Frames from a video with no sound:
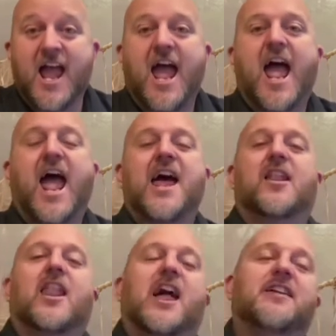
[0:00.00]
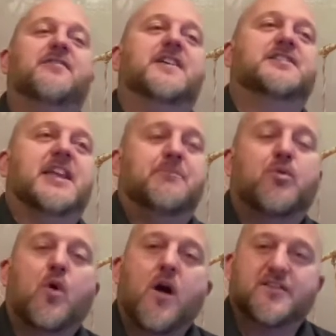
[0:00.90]
And life is a
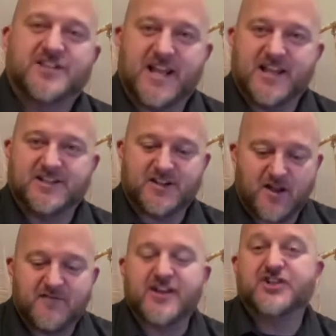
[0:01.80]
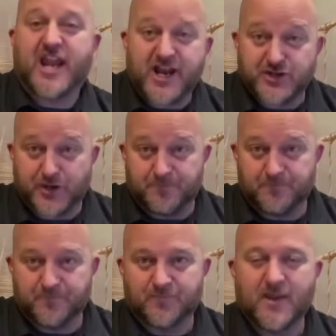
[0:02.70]
process of education.
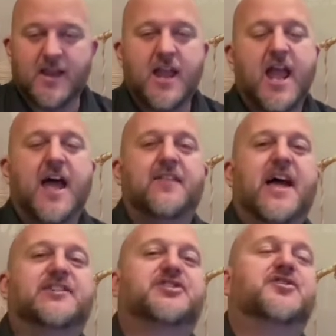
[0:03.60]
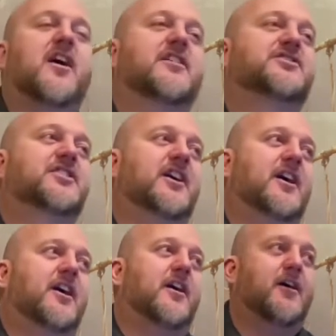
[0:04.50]
And that's not
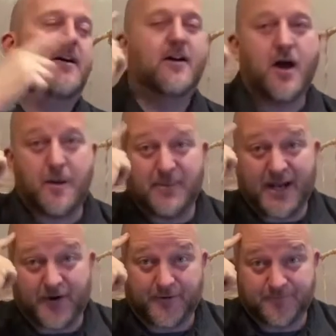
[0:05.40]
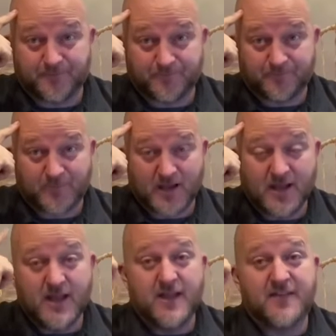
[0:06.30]
up here.
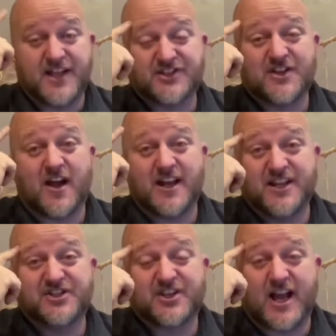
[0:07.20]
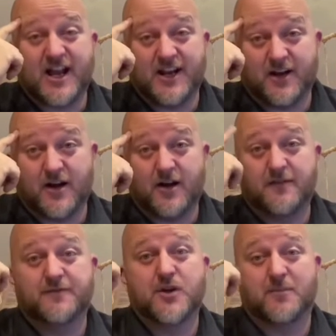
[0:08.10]
That's not inside
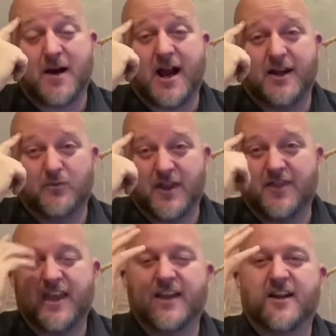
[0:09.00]
of your mind. We think